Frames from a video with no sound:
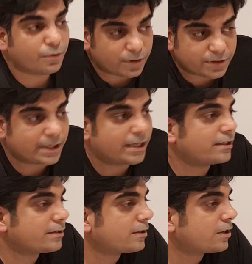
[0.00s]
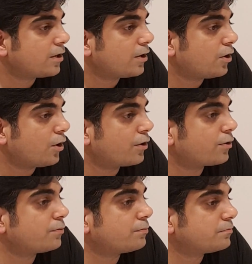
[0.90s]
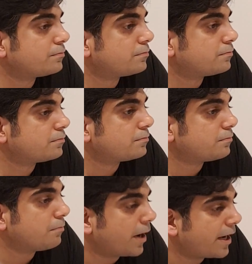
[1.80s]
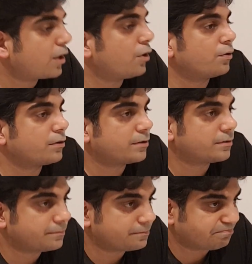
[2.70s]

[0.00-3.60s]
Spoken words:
your groceries or to buy clothes.